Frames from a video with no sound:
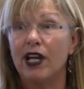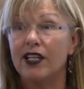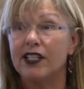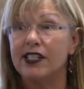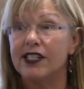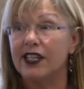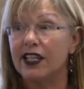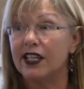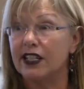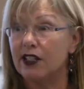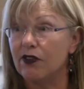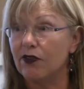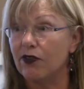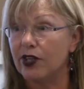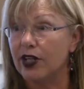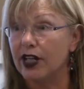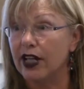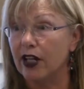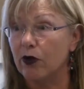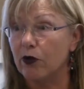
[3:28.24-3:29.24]
made us think
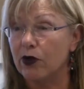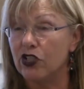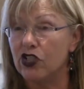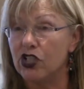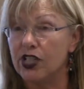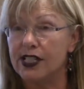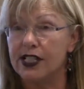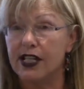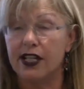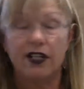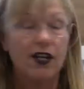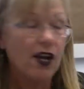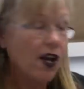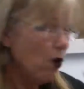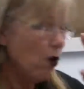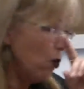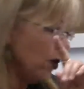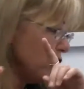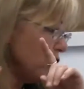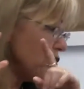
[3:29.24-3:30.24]
differently when she said
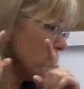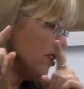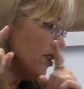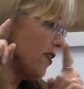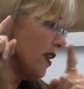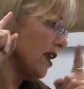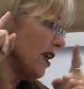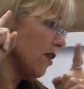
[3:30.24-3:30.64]
we should